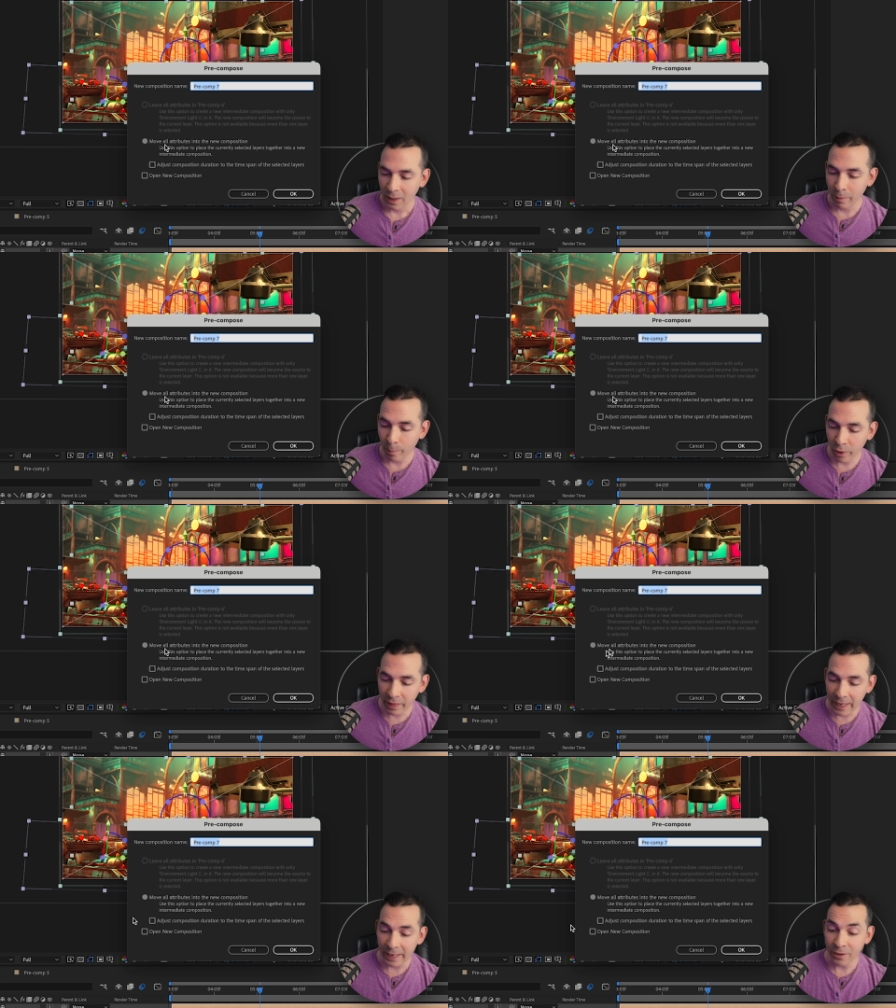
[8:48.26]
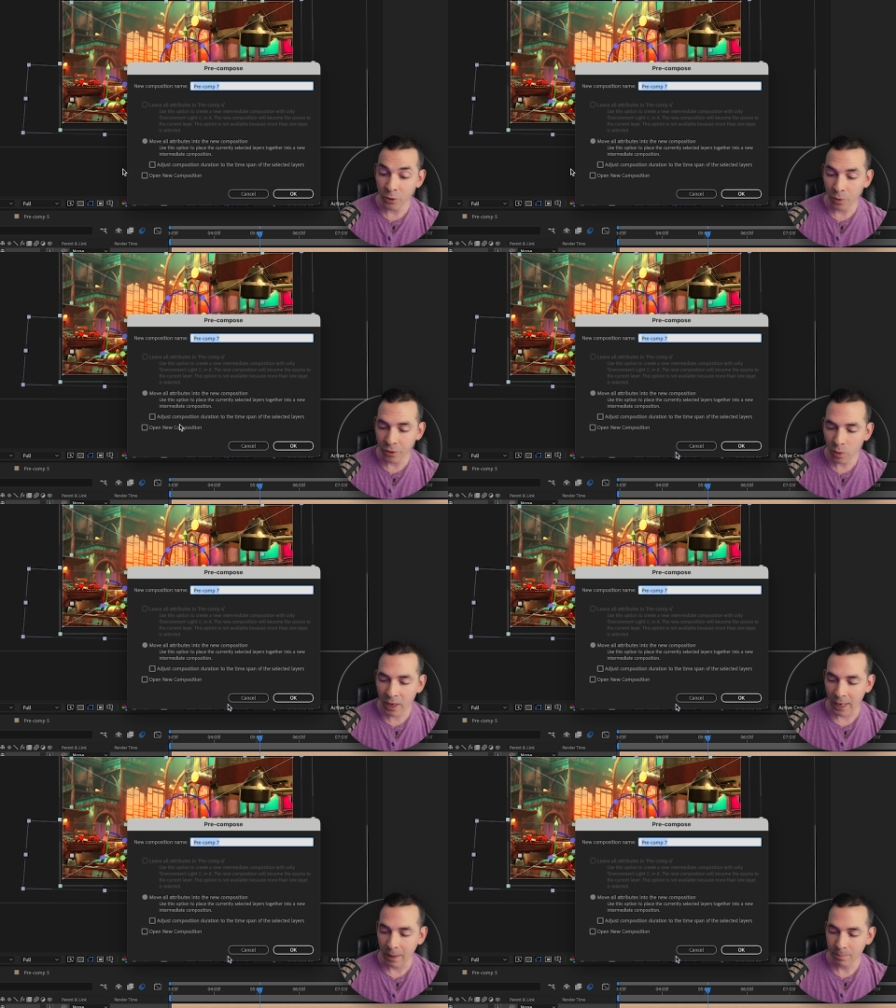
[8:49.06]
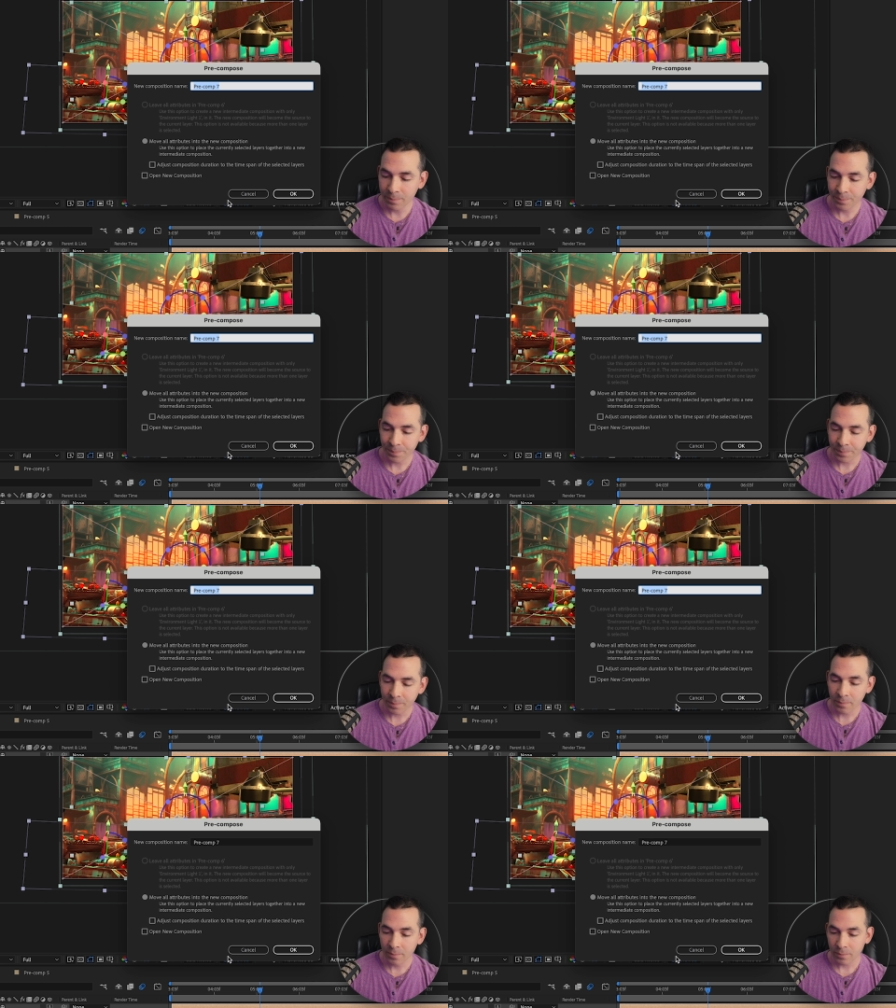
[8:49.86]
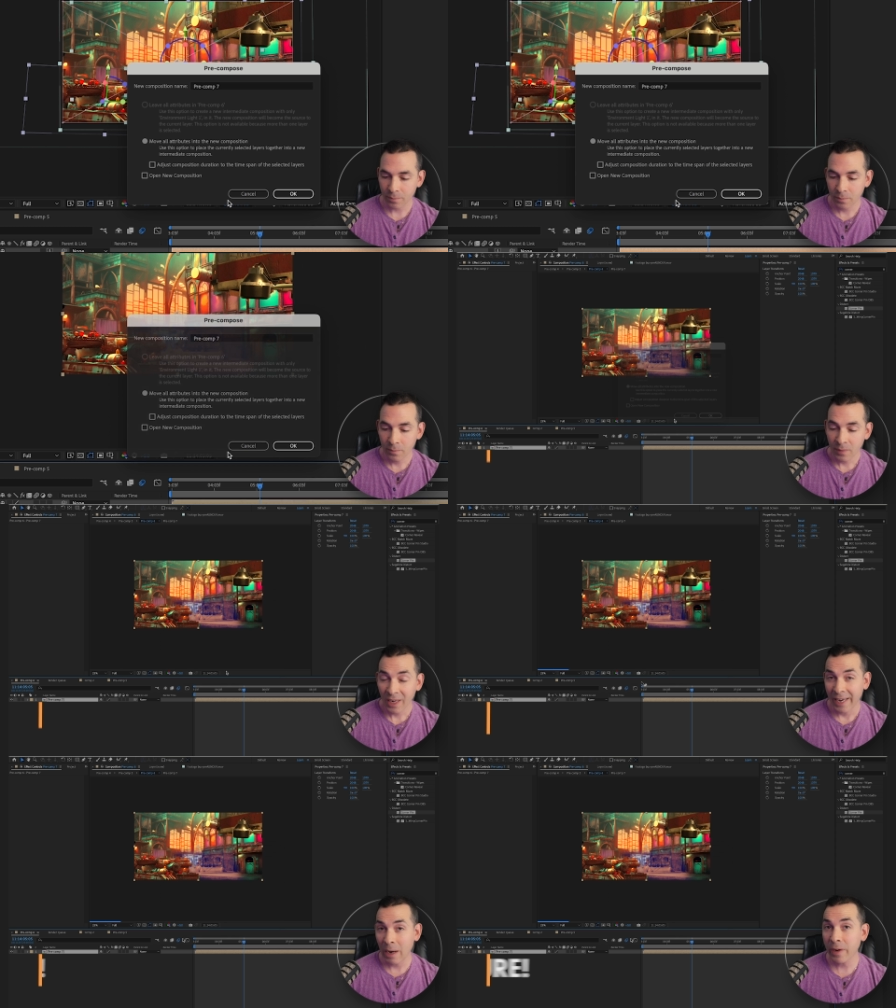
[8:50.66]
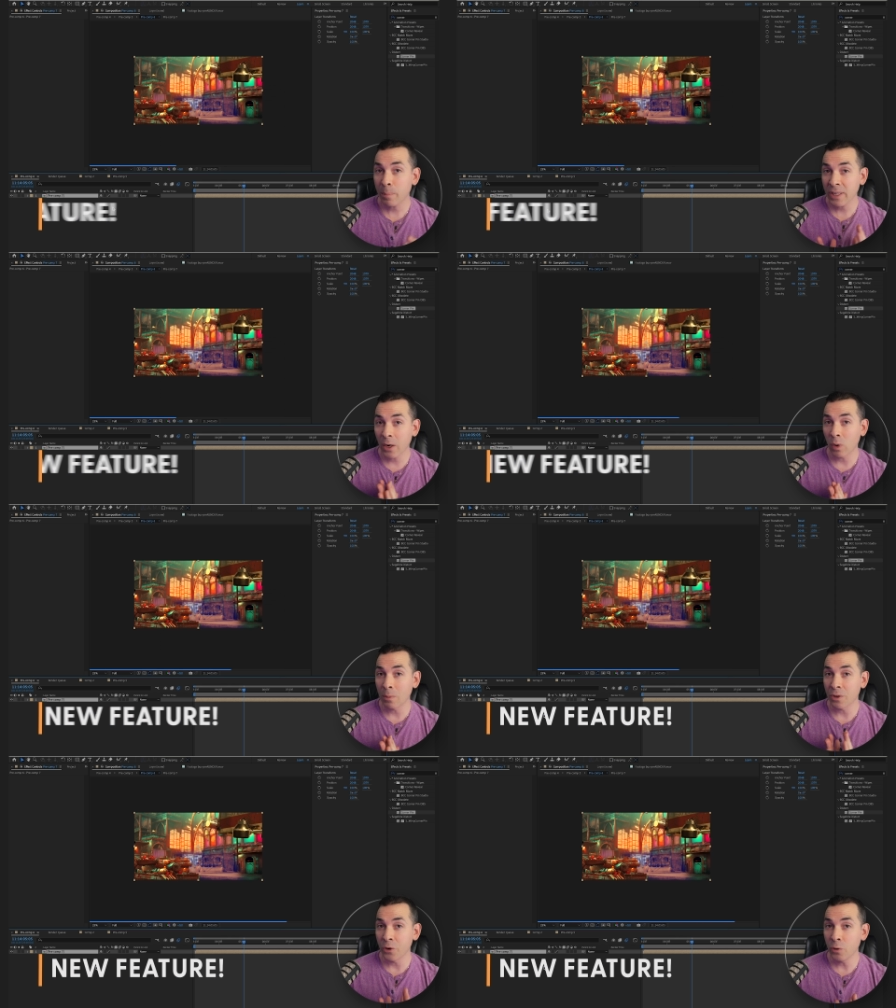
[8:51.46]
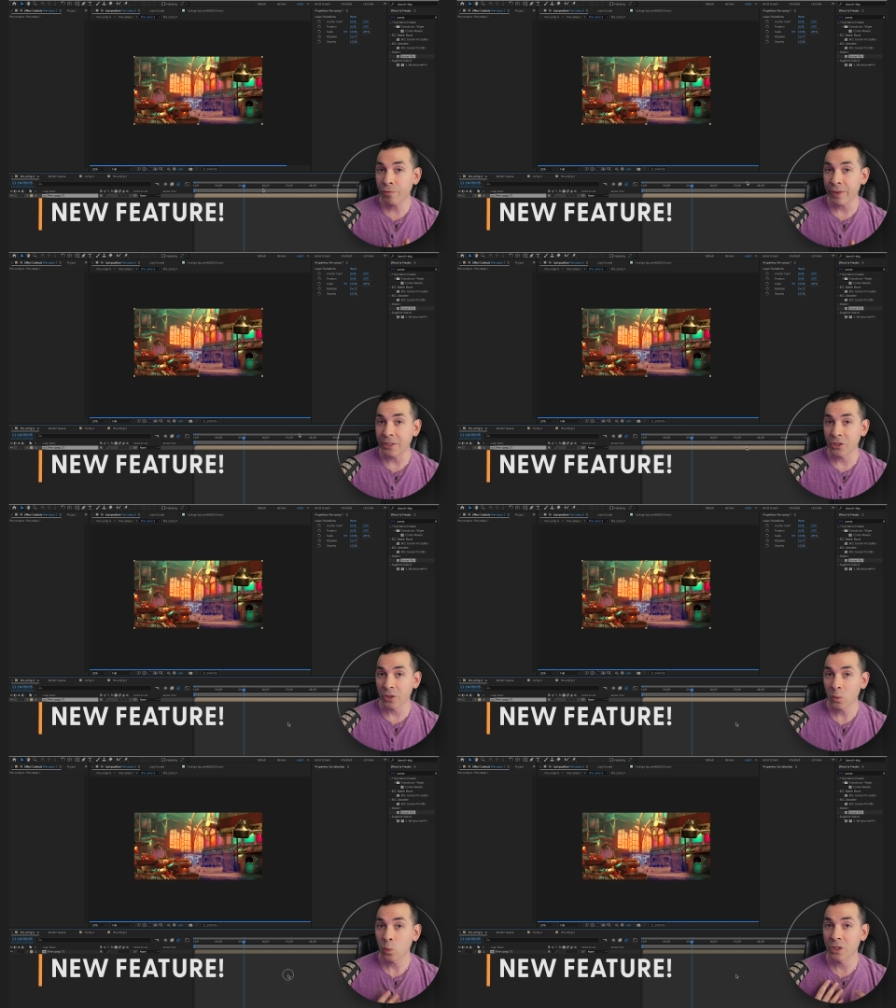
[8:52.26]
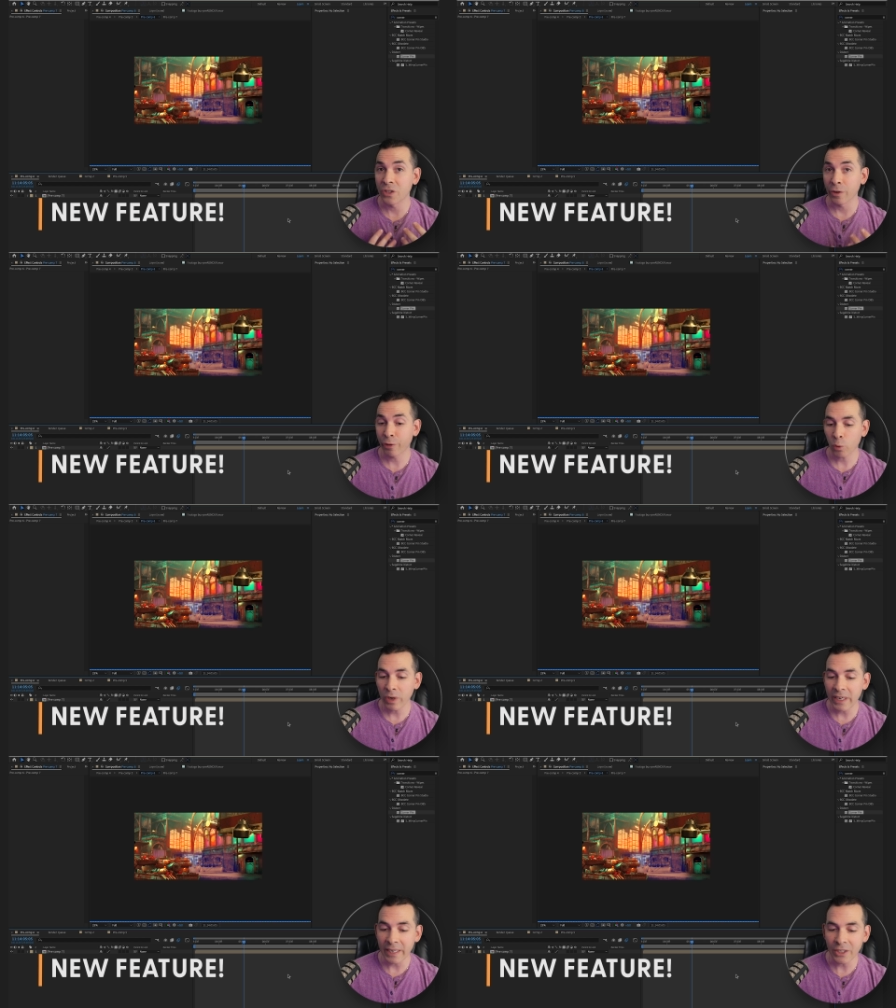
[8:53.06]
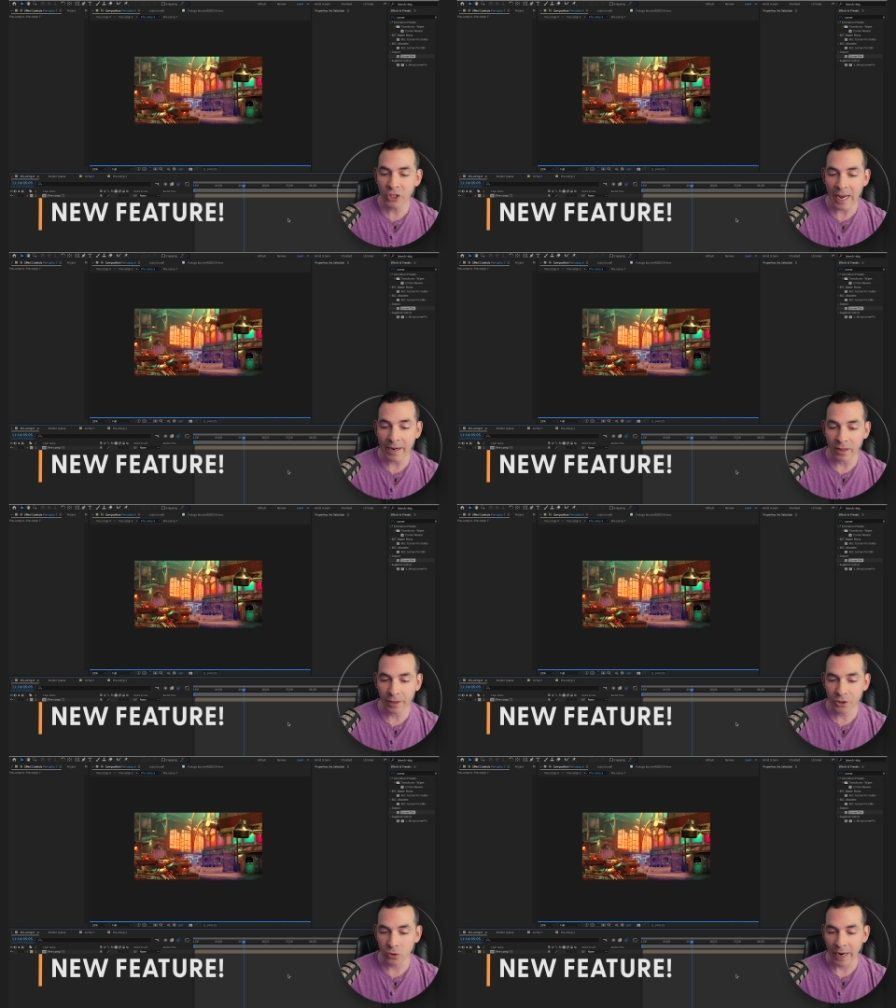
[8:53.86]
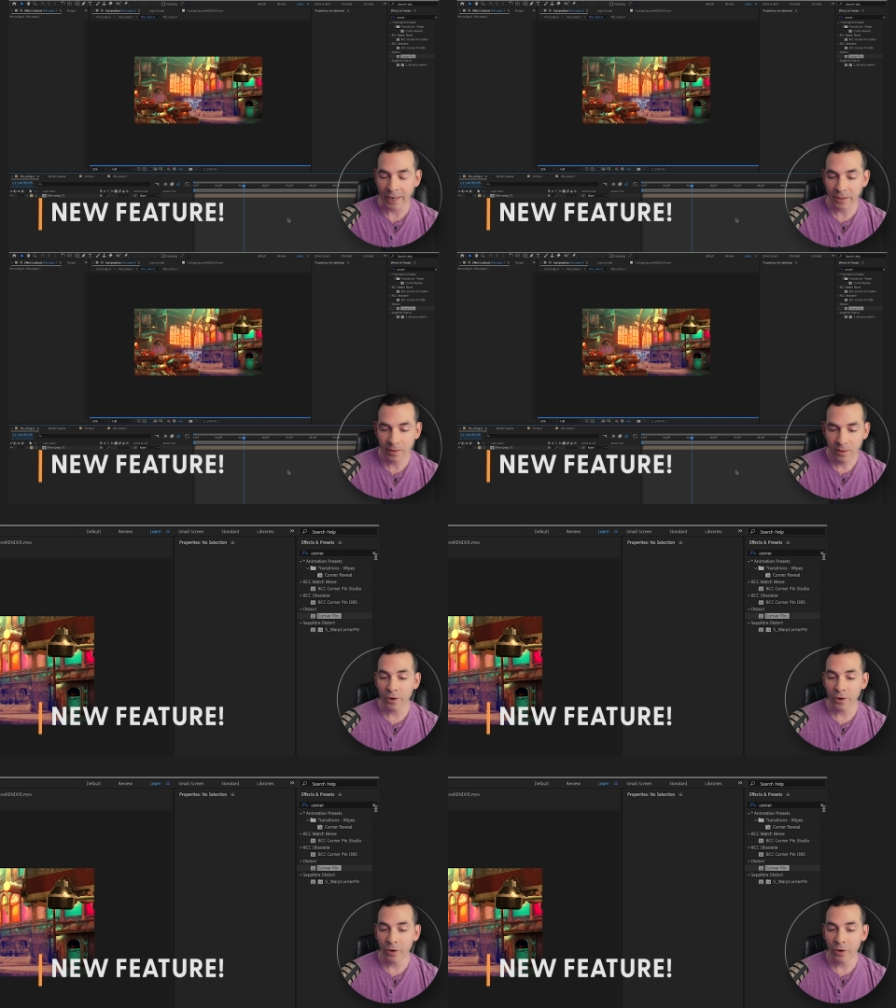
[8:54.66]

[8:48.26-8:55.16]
I'm gonna bring that into a new comp. And now I can play around with a new feature, which is a 3D channel extract.